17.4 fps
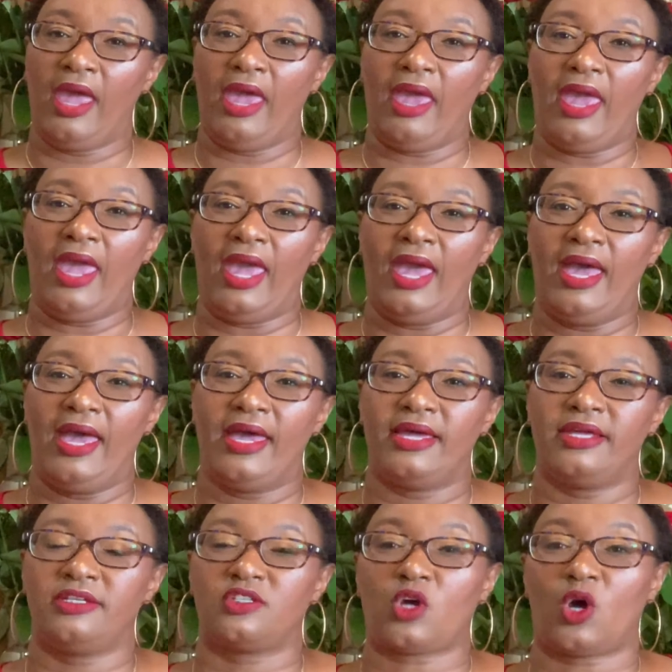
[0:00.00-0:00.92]

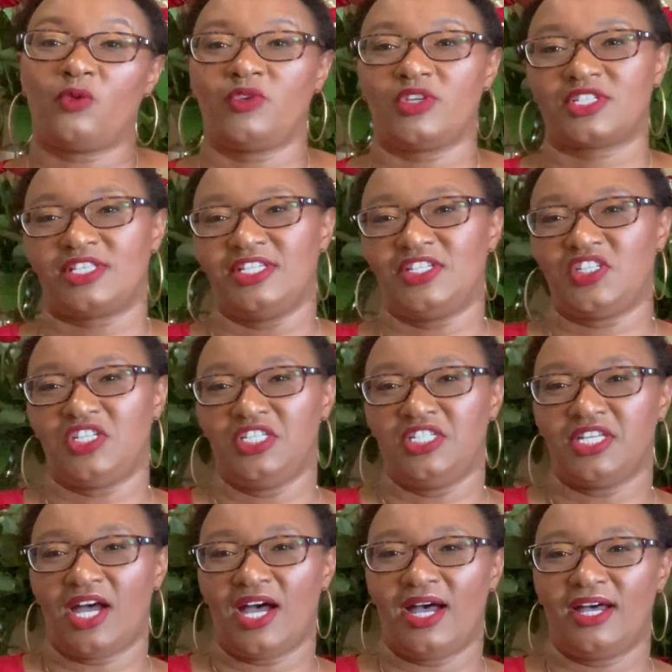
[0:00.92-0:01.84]
and obviously she
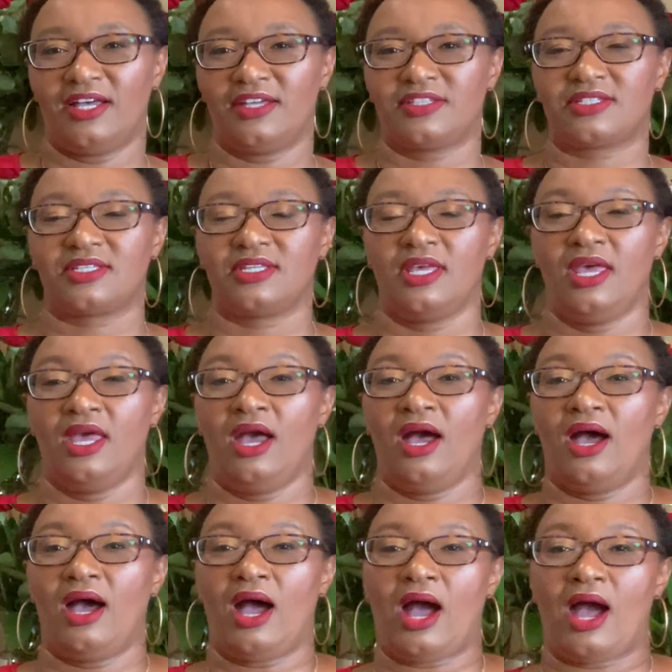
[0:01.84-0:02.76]
does.
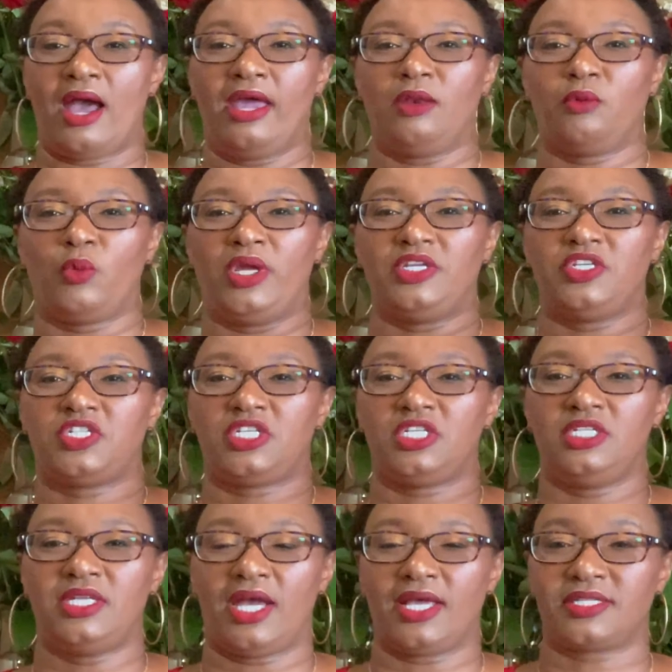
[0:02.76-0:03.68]
And when she
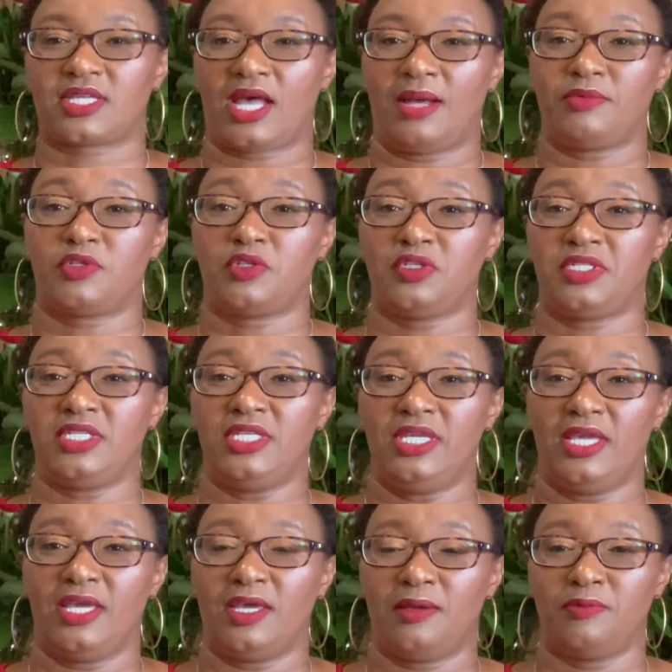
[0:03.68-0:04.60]
does come to see
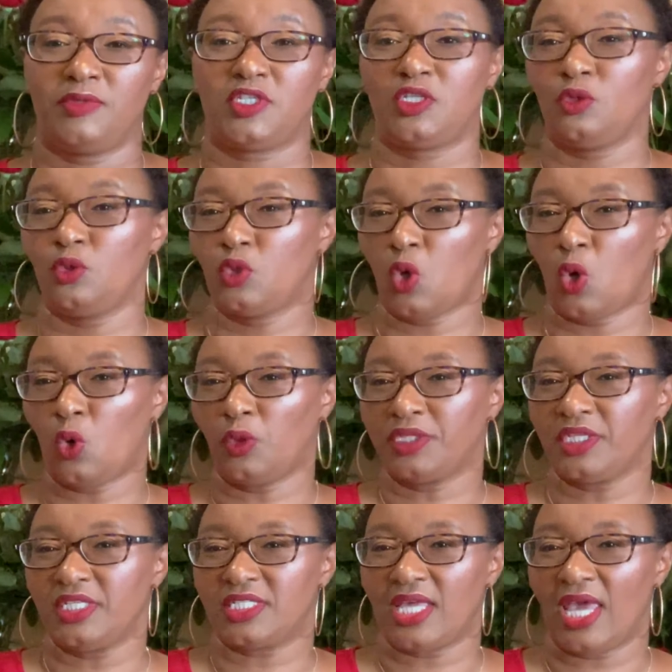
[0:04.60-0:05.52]
him, she would hold
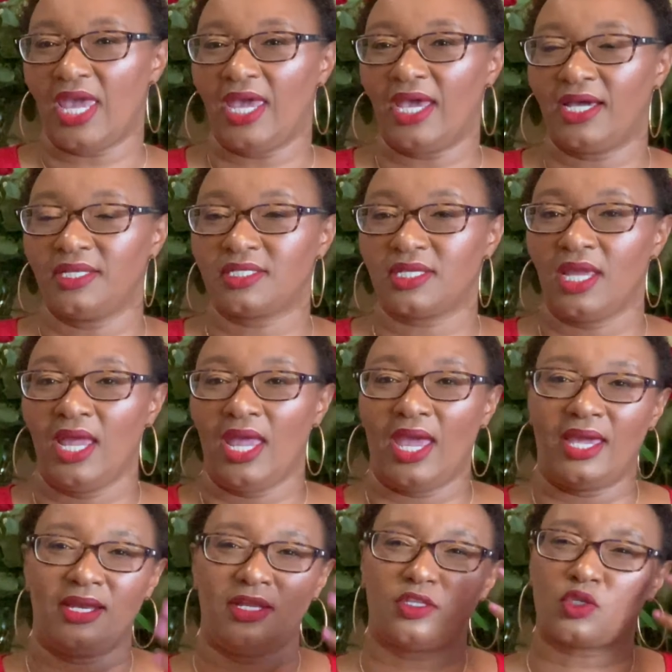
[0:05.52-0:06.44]
his hand,
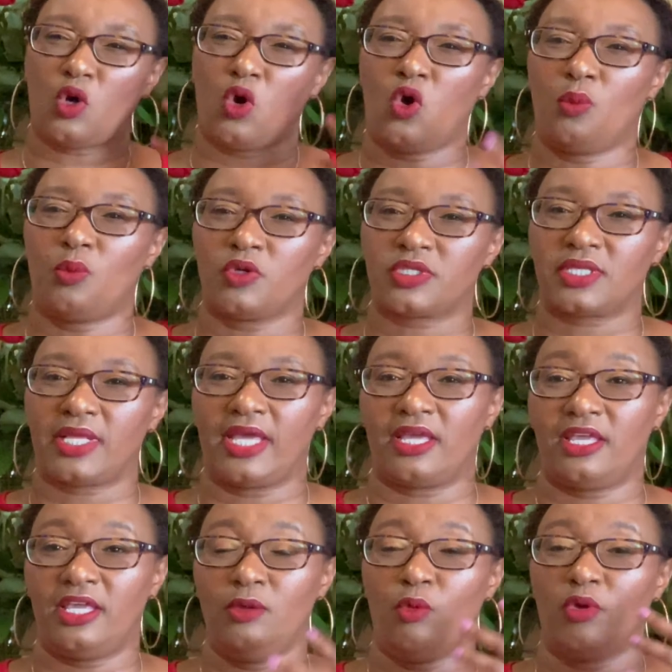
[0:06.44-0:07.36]
and it's almost like
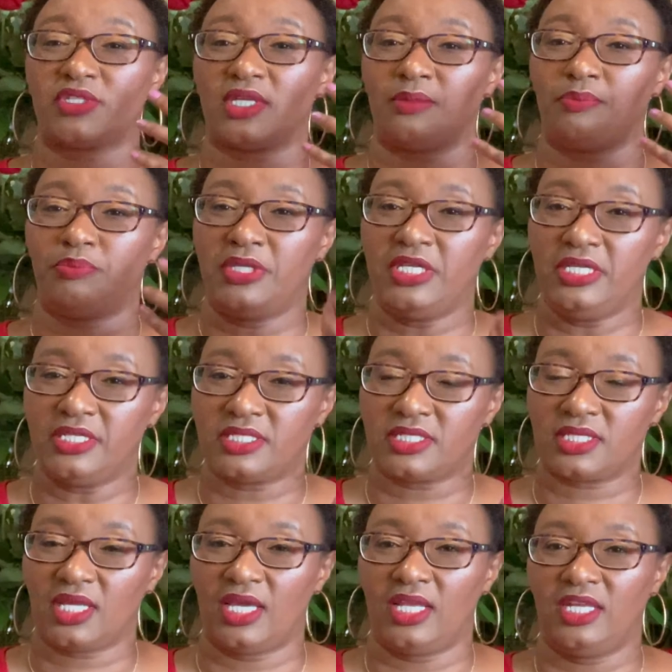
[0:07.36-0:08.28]
he was at peace
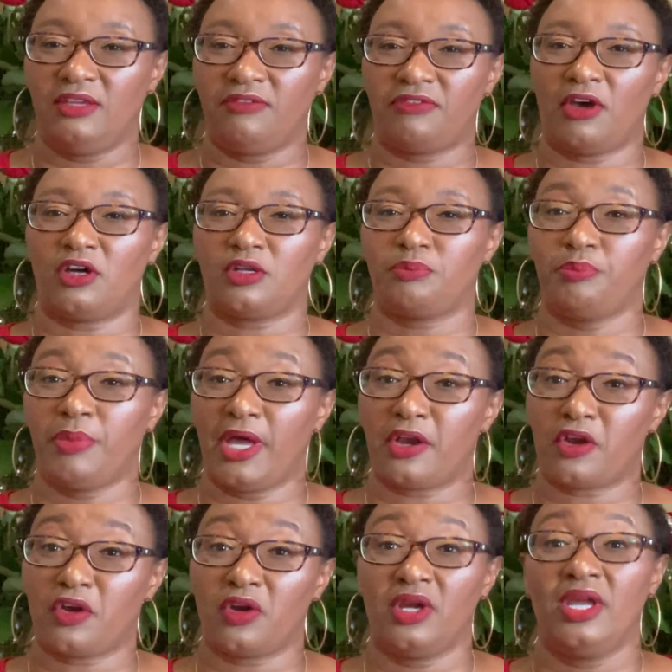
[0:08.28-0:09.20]
and he felt
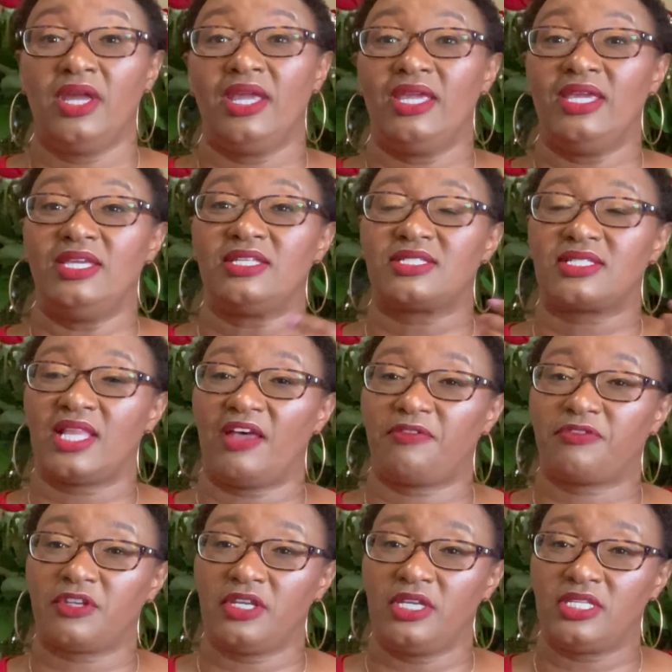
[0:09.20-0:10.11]
better. He
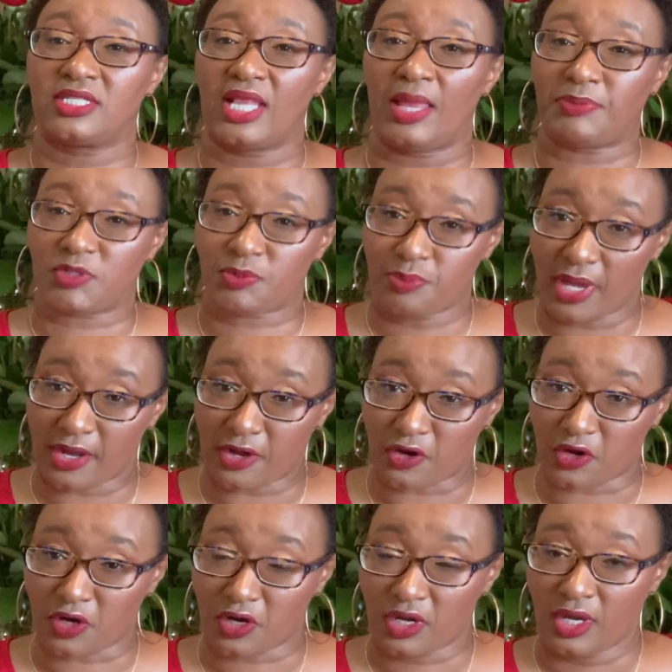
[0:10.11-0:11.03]
slept
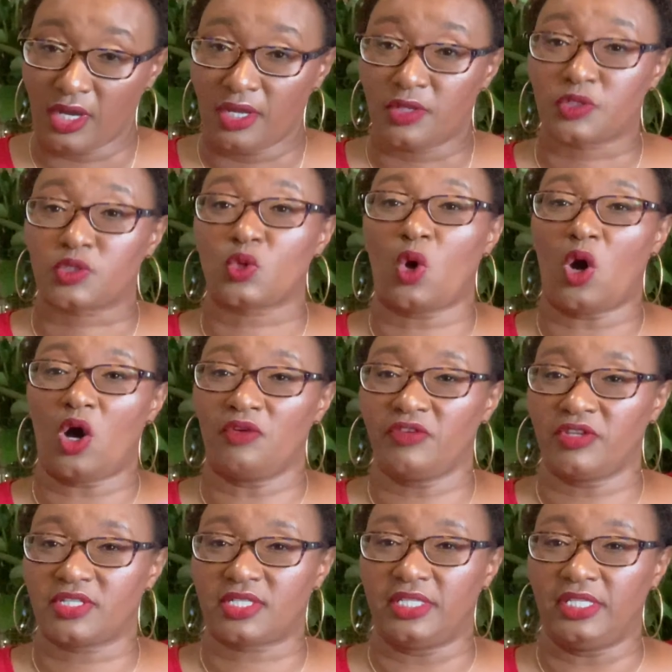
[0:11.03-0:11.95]
better. So
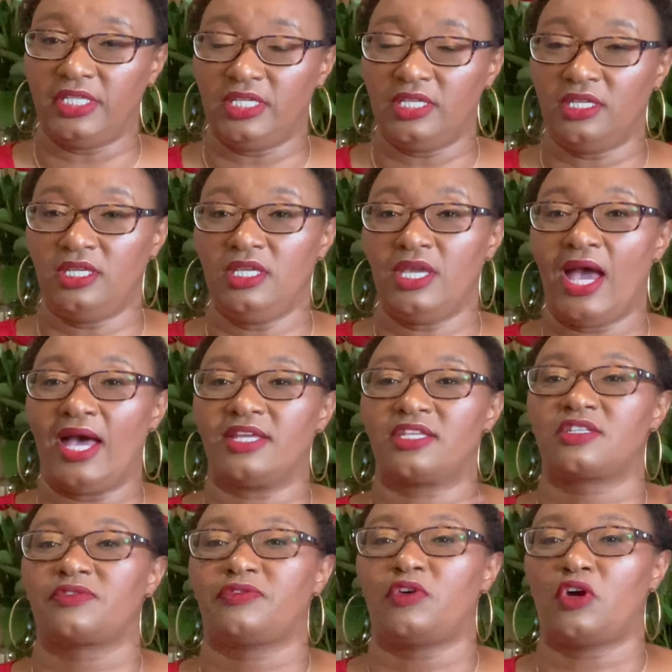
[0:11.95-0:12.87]
obviously he
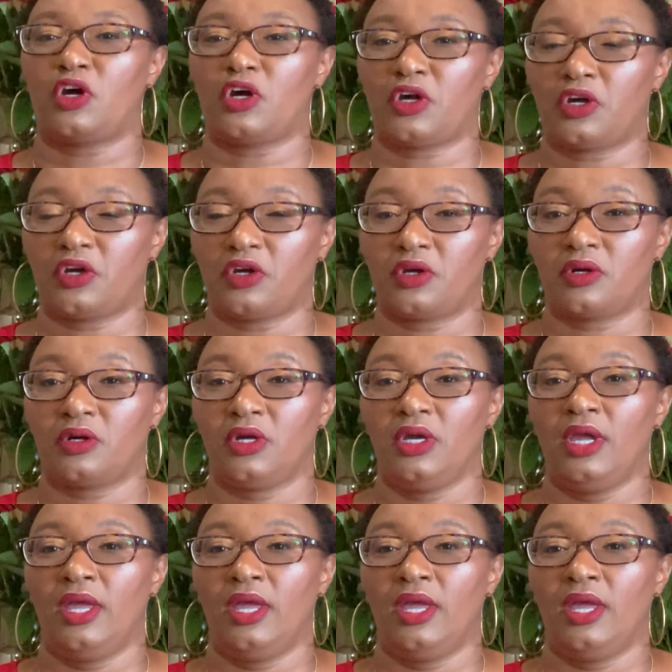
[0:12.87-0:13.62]
asked for her